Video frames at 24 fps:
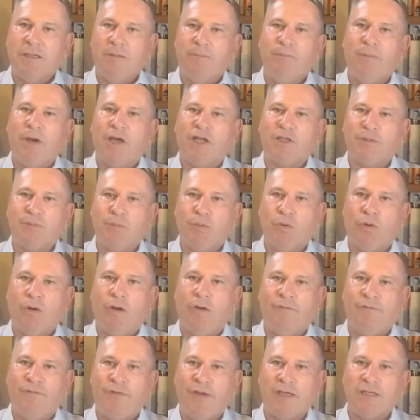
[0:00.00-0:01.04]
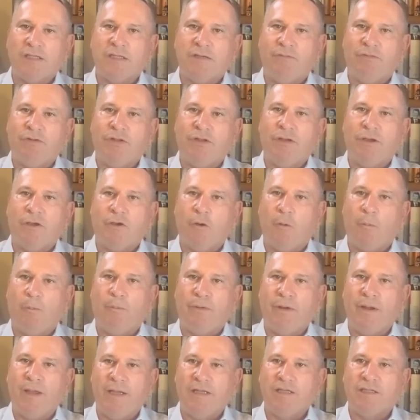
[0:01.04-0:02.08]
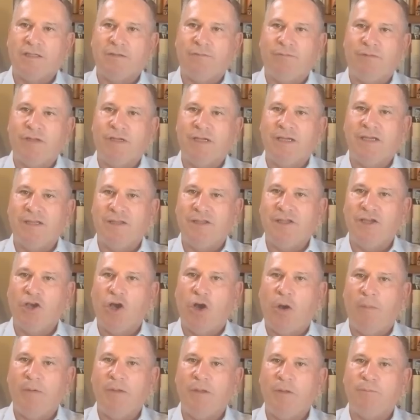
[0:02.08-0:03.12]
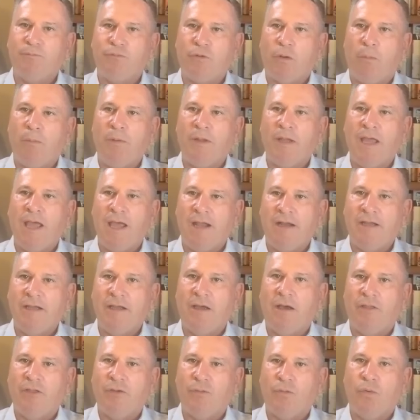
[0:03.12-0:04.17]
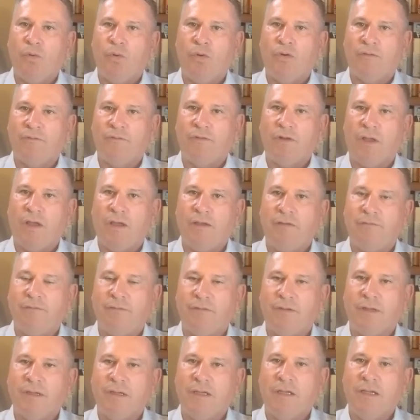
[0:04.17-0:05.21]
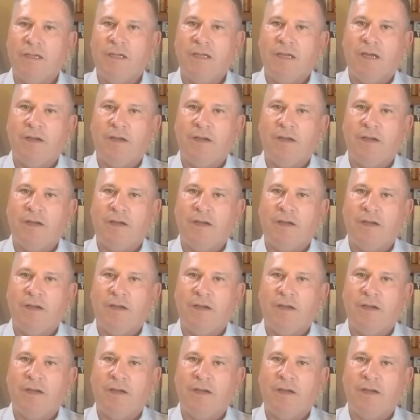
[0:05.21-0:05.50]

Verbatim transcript: much more effectively and comprehensively in the army than probably any other walk of life. Oh.